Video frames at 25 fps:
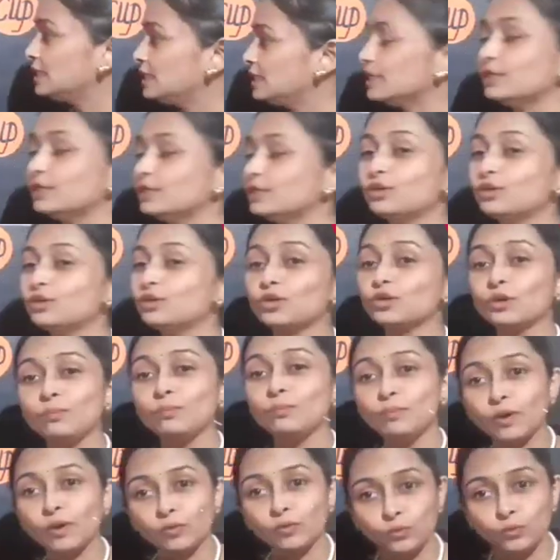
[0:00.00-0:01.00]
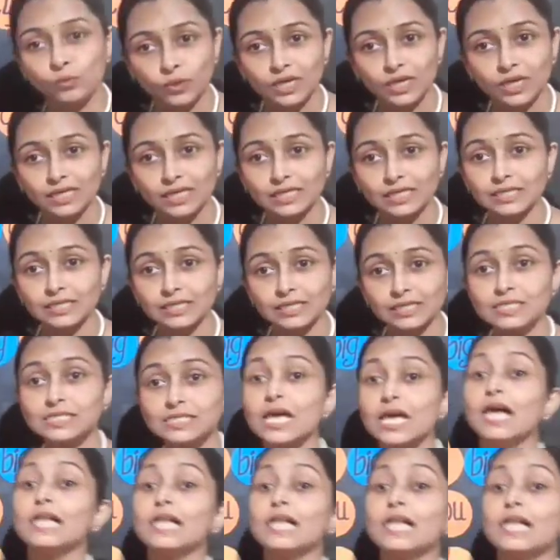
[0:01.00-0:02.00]
the group of
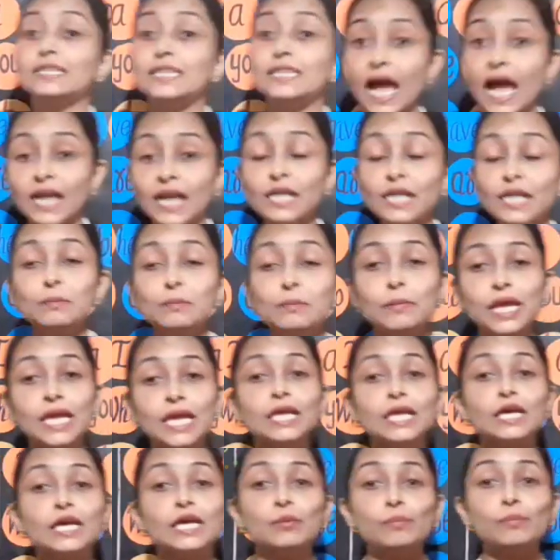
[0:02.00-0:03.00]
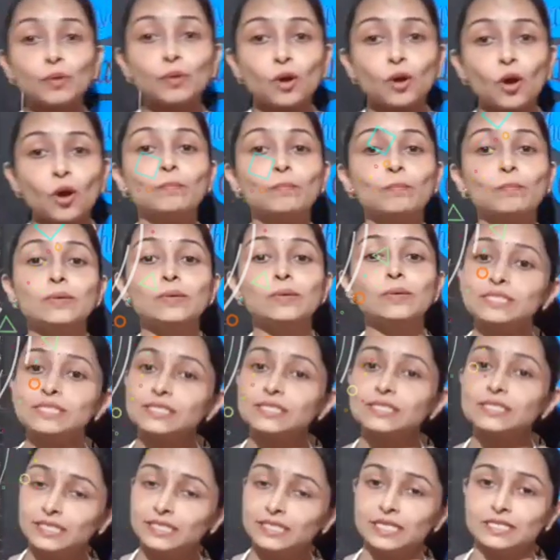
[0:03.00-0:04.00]
words that make a proper
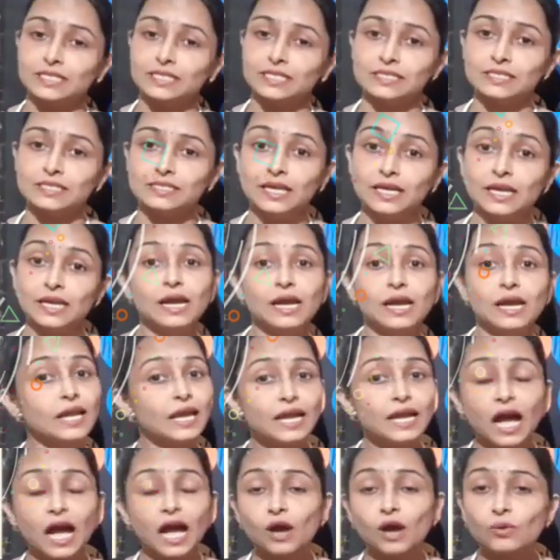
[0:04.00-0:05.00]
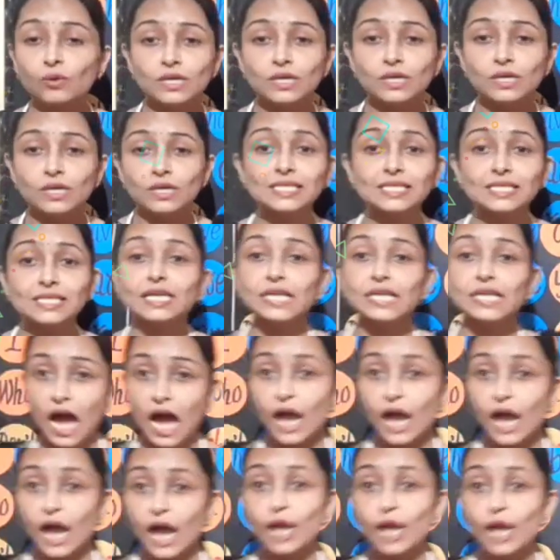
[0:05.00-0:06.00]
sentence. Like how I said,
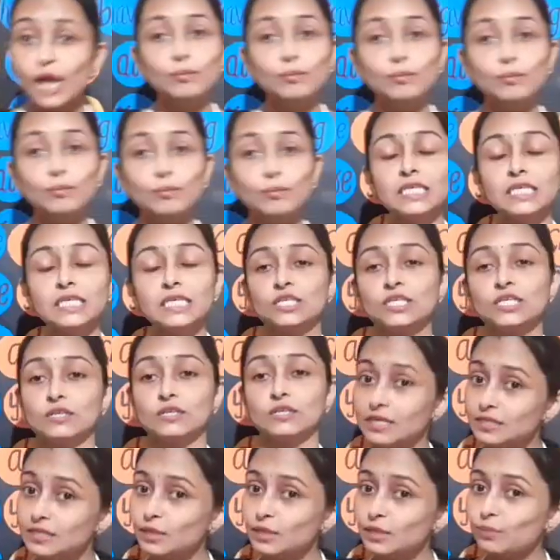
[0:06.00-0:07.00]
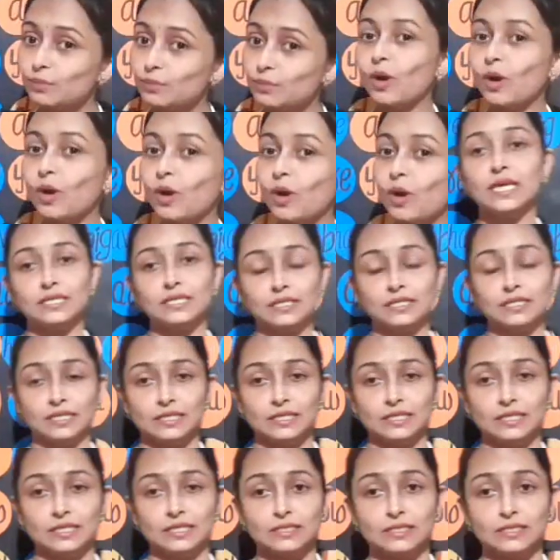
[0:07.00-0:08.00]
I'm your teacher is a proper
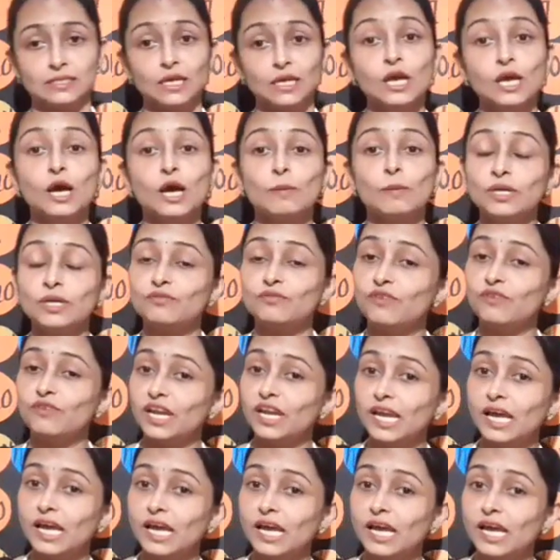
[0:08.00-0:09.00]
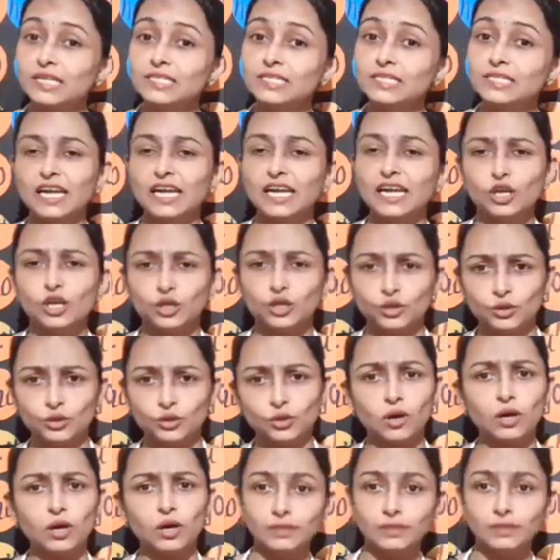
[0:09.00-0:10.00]
sentence. But when I said,
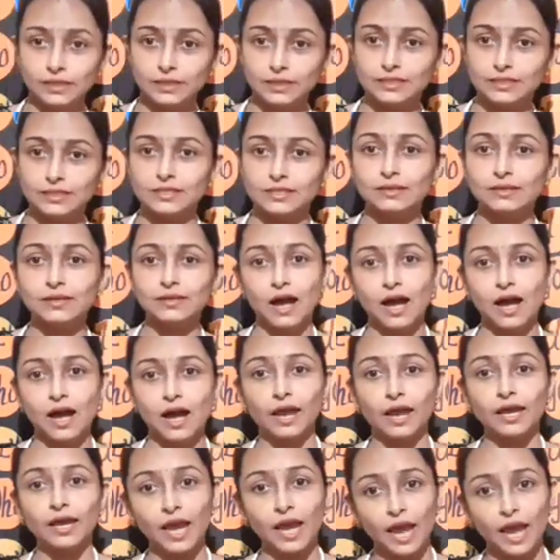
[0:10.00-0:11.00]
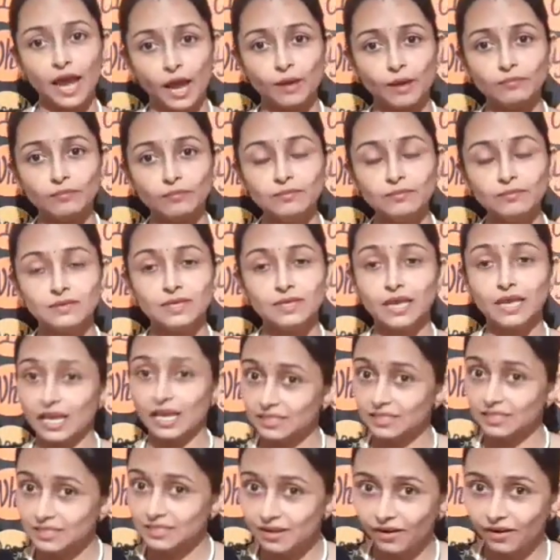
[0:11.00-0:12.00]
your teacher, I am,
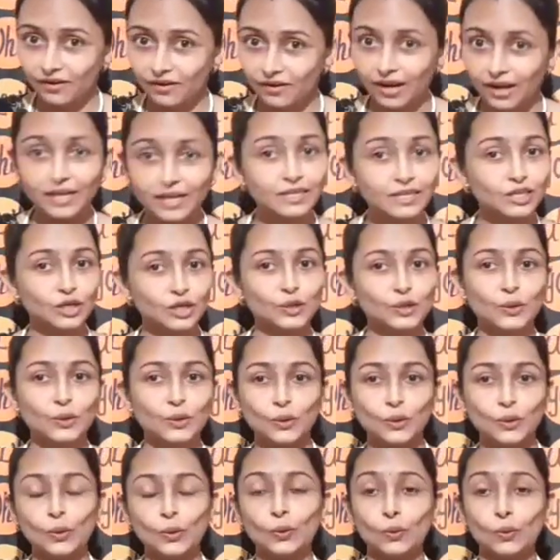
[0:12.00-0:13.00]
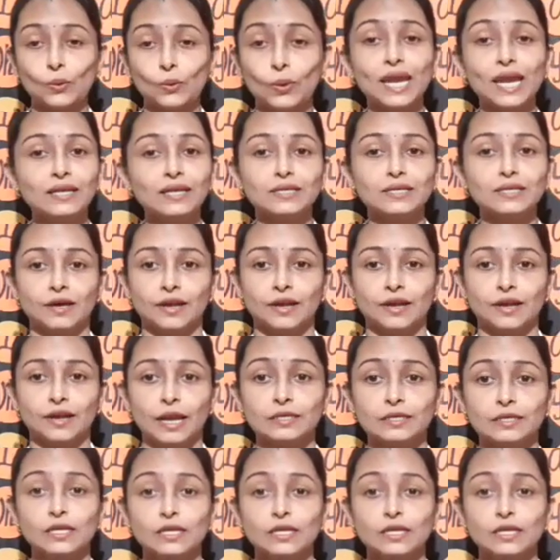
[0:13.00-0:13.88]
is correct? No, incorrect.